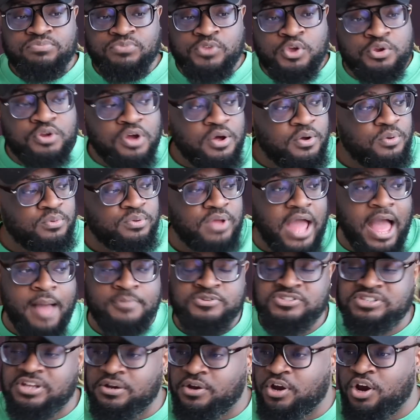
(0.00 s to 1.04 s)
you know, I'm
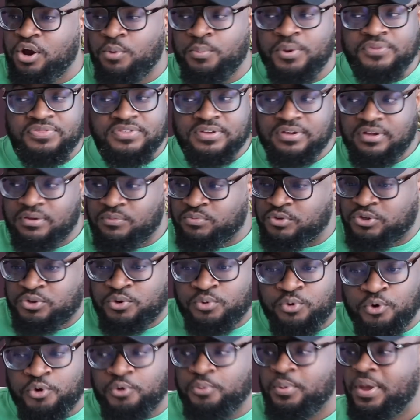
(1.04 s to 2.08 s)
sitting here with the
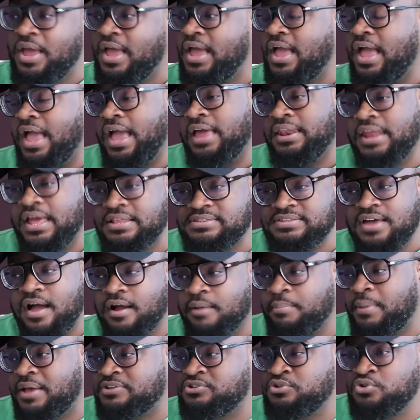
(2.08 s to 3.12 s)
group, and they
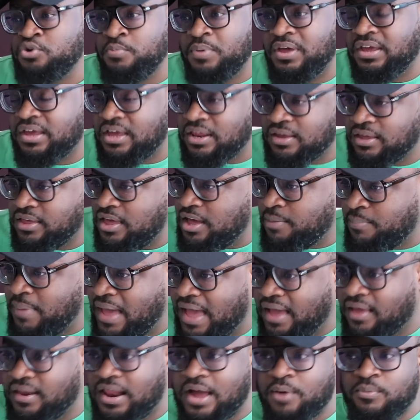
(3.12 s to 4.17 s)
talk about, so you've been getting
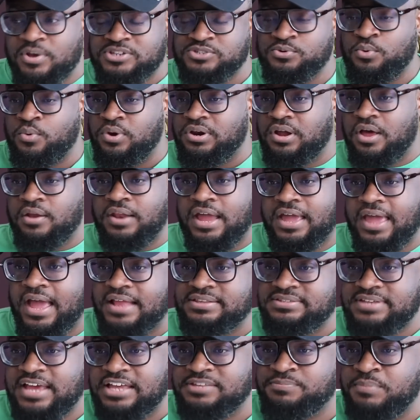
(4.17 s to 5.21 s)
kickback, like, what's going on? I
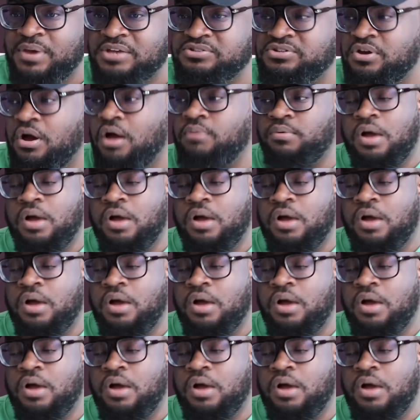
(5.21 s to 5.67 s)
got text message.